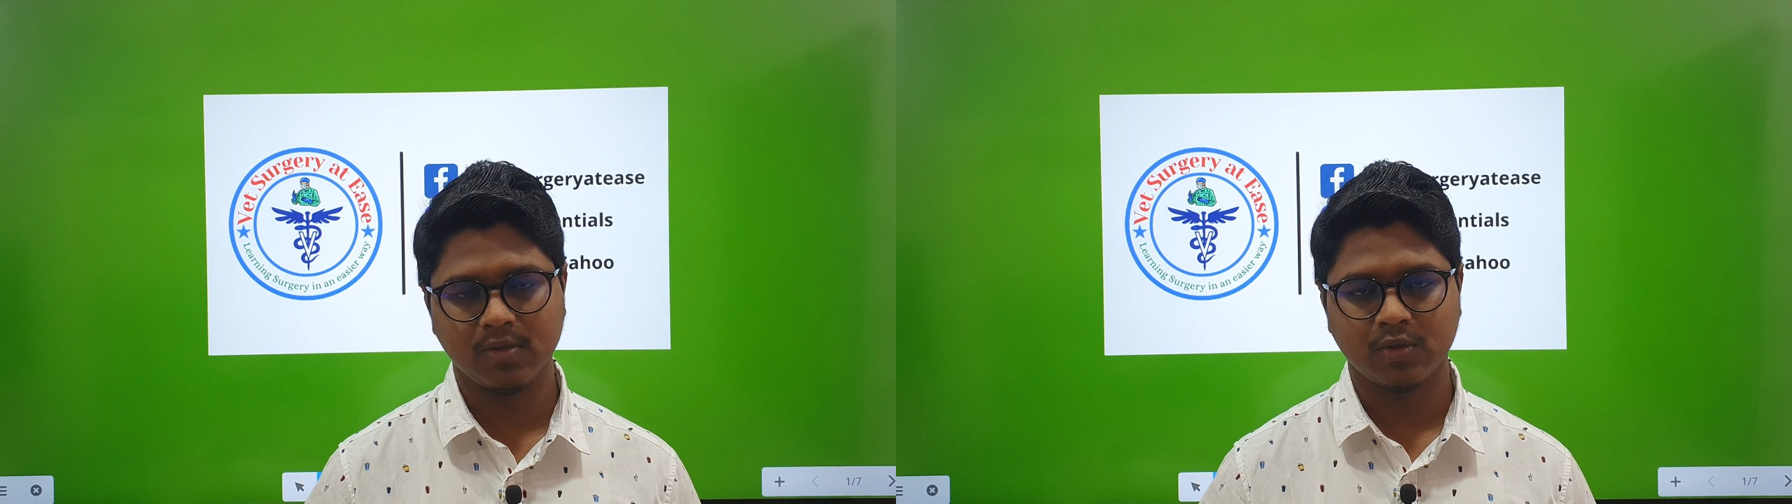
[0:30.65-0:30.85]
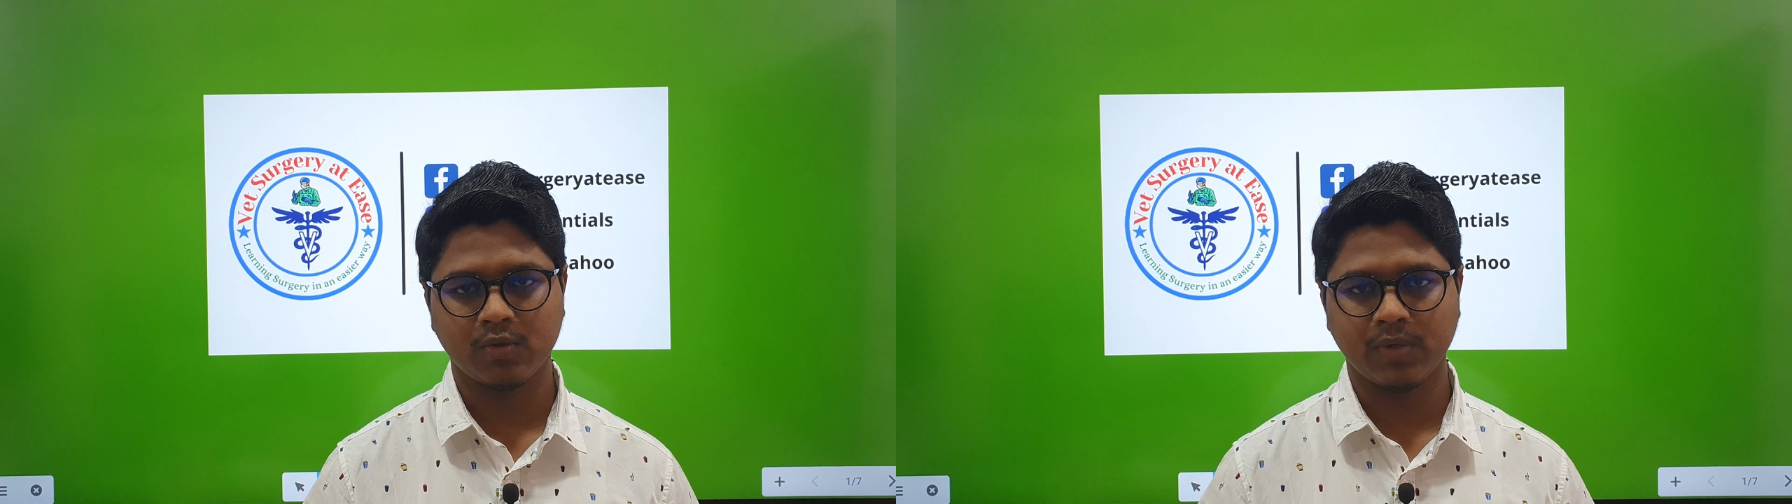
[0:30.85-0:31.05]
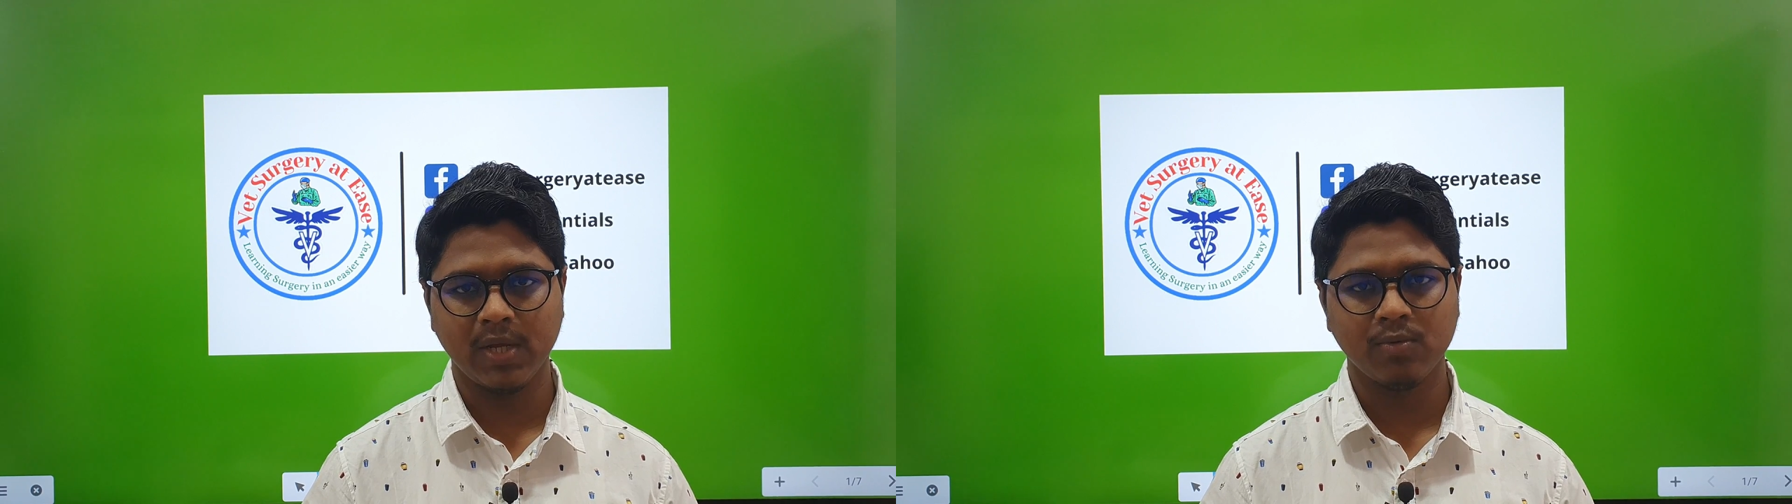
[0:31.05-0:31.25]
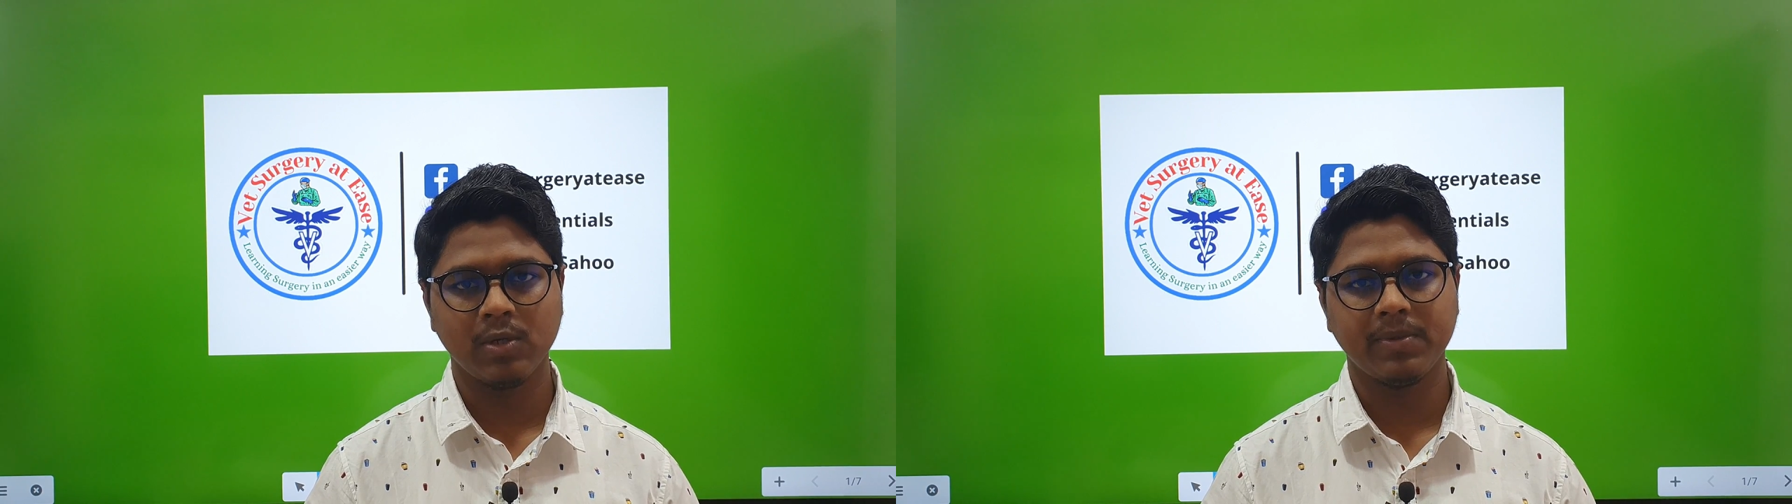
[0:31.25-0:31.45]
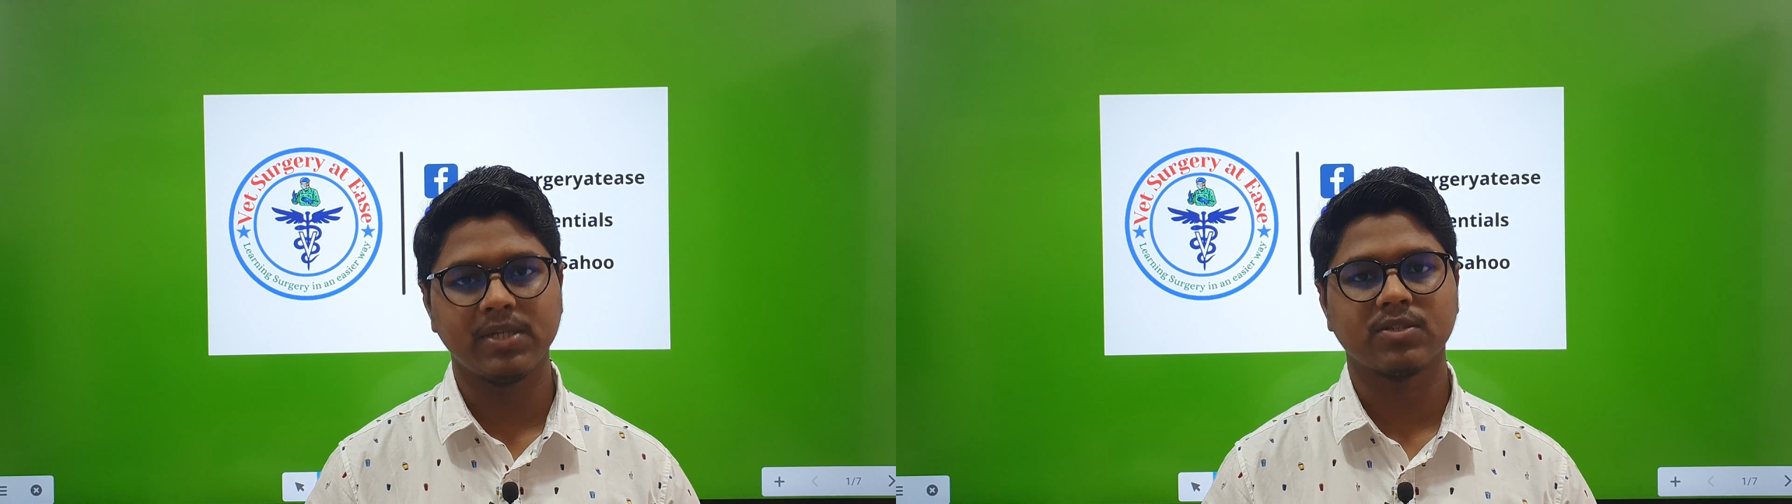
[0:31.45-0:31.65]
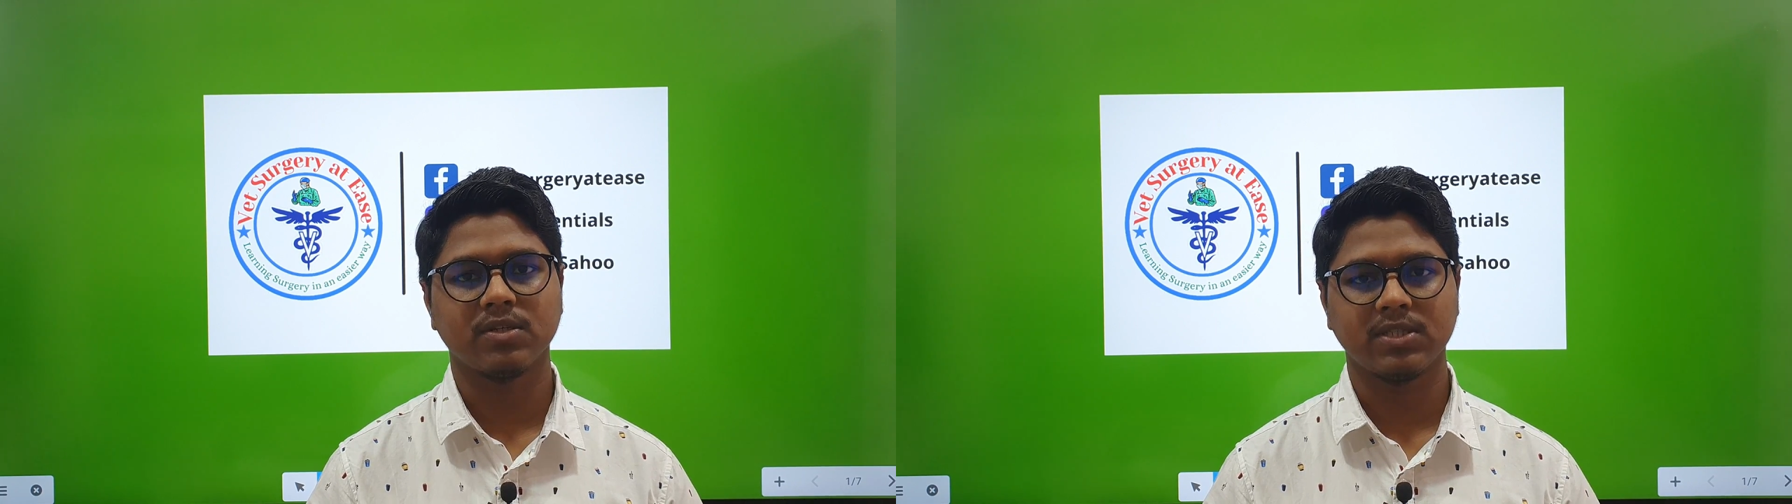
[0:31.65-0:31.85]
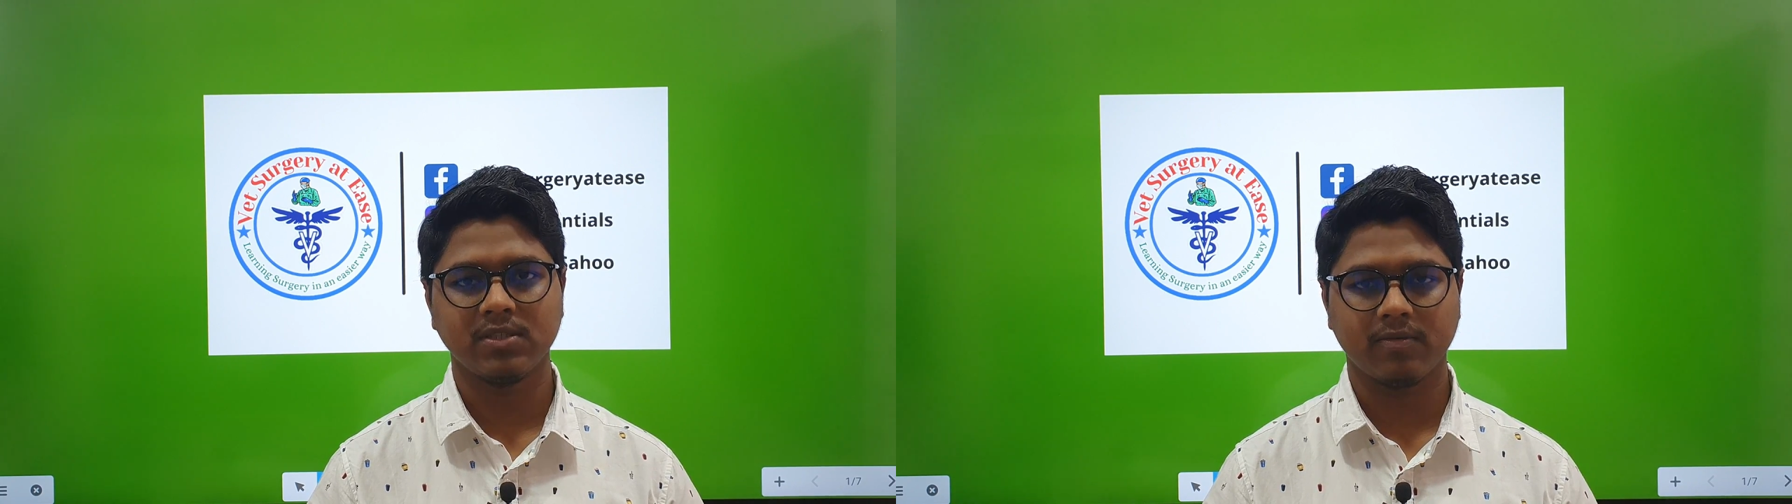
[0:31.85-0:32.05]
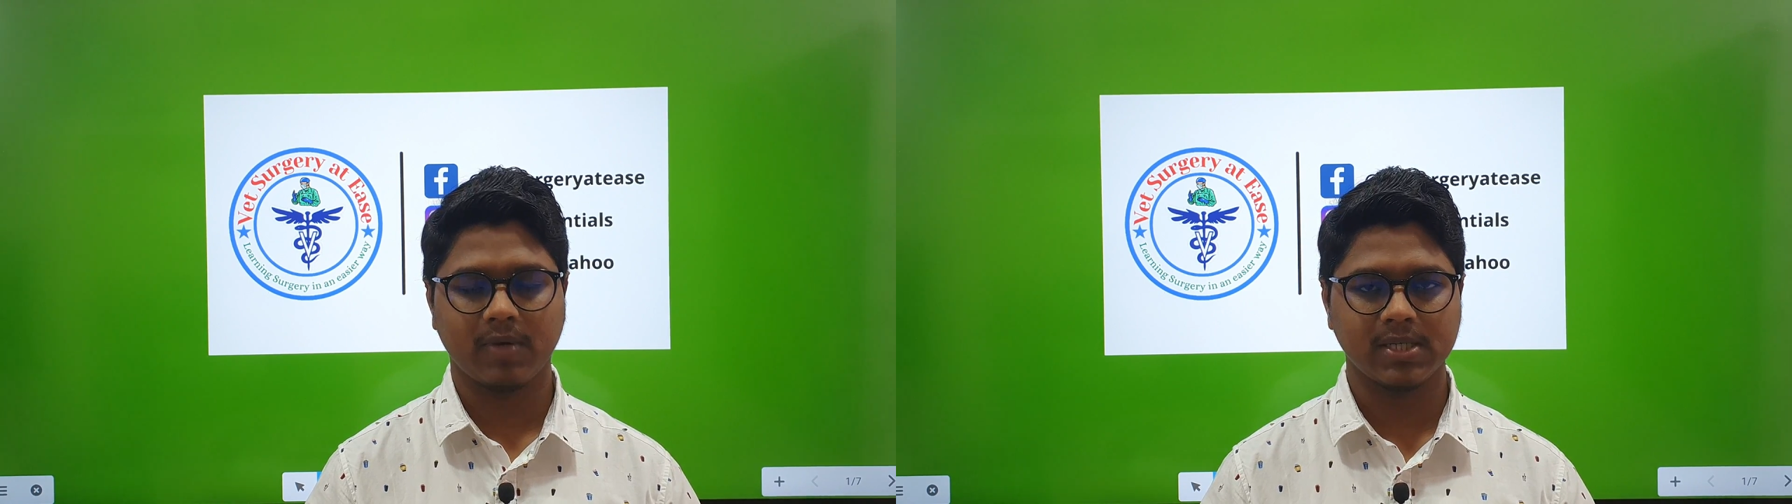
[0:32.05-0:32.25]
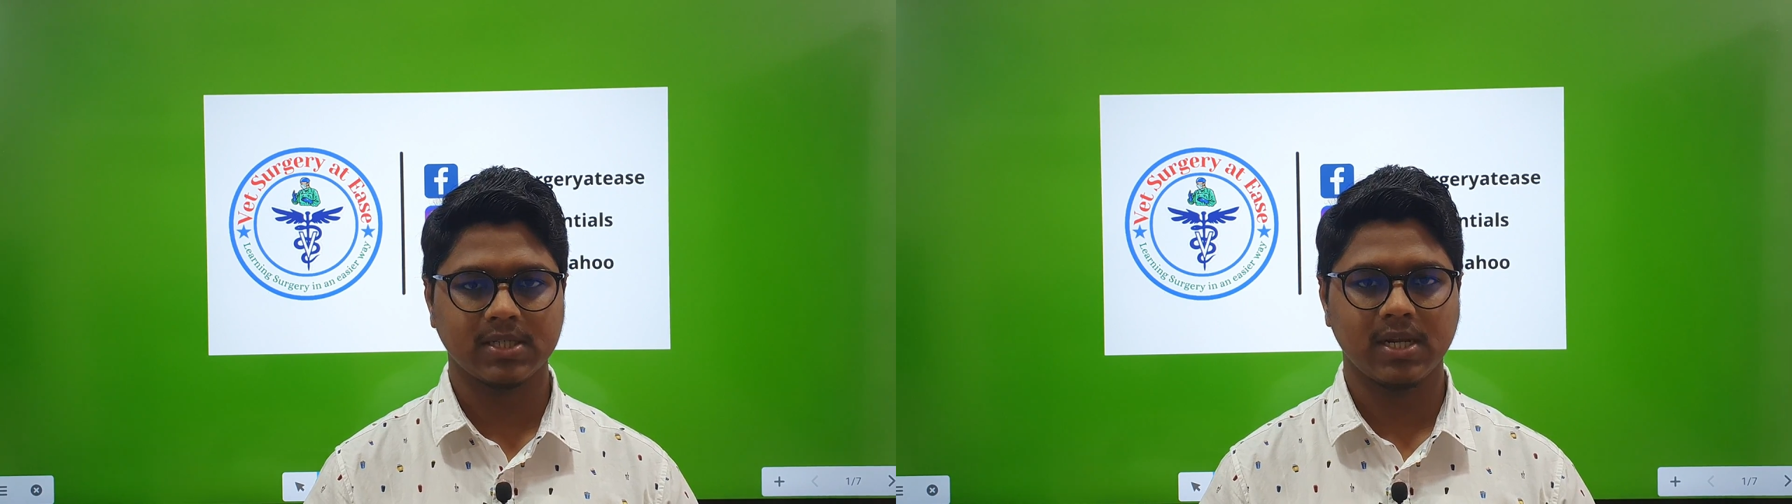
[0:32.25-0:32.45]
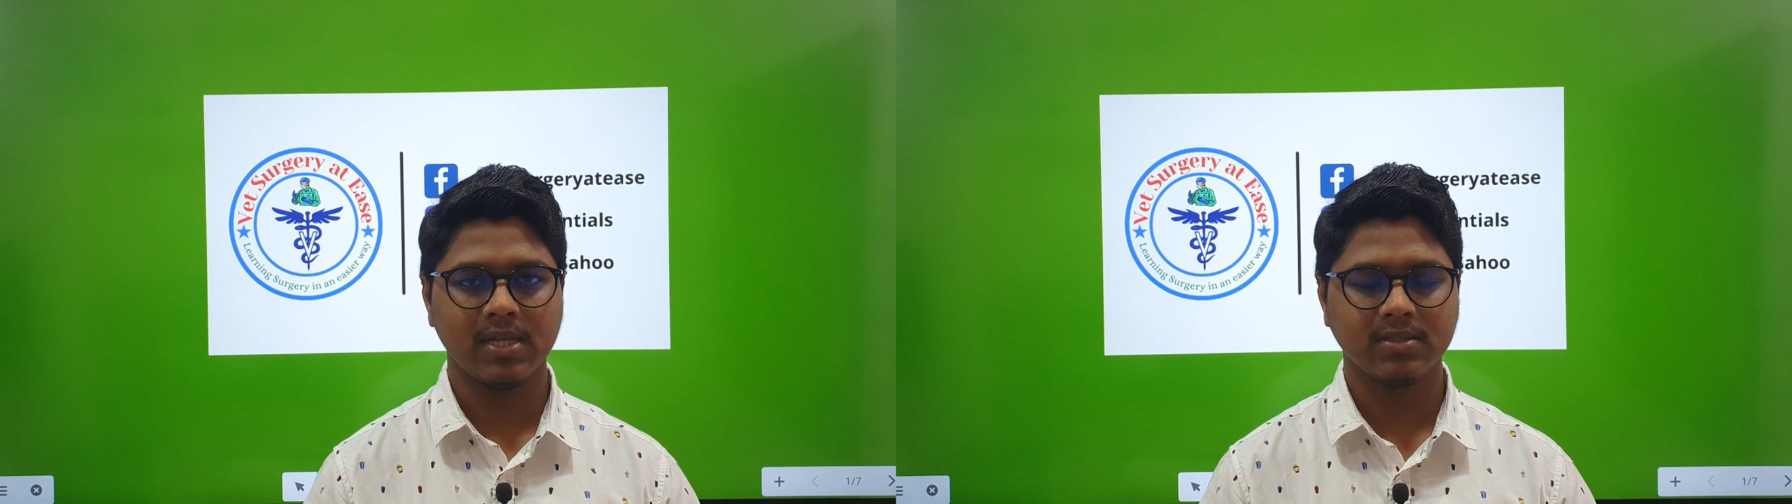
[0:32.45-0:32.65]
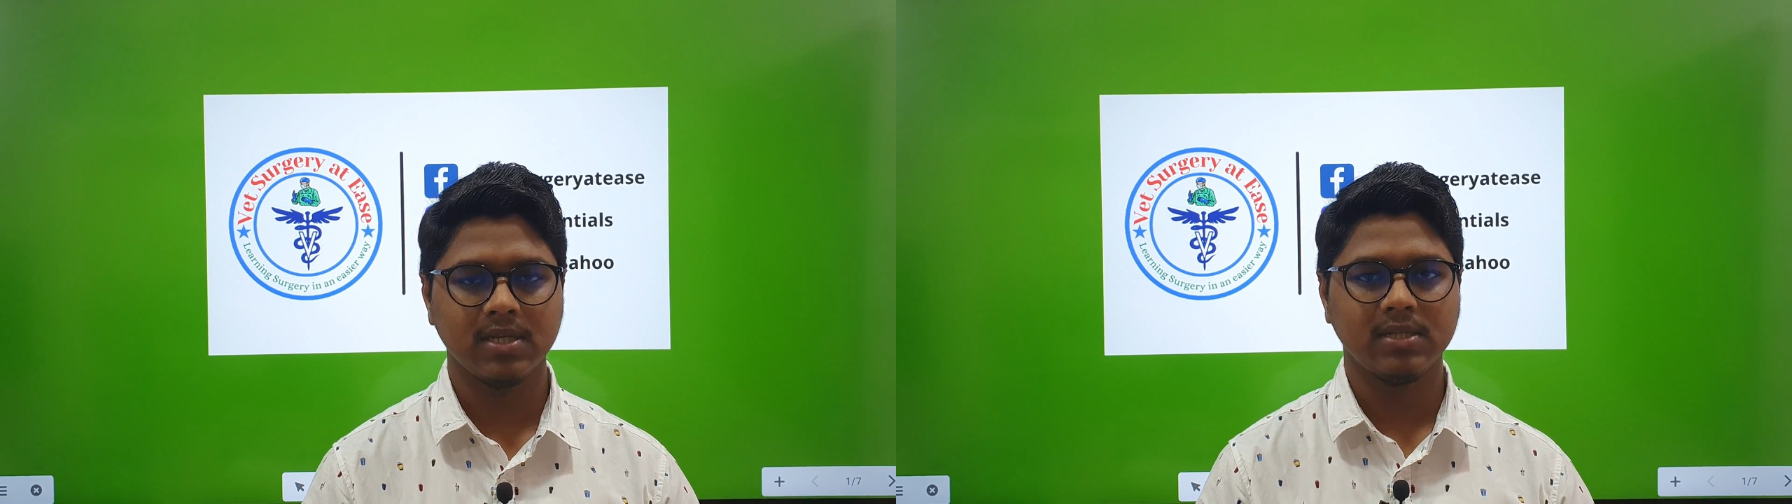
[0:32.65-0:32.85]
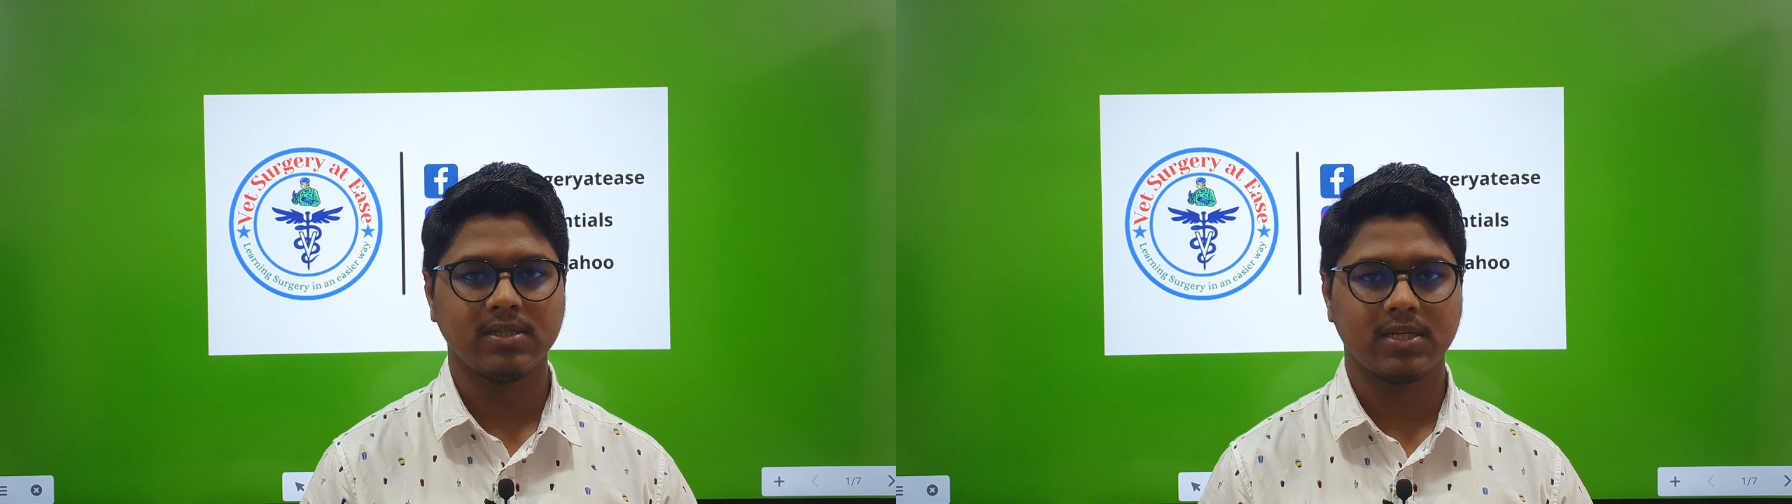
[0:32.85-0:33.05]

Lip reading: So today we will be discussing the first class,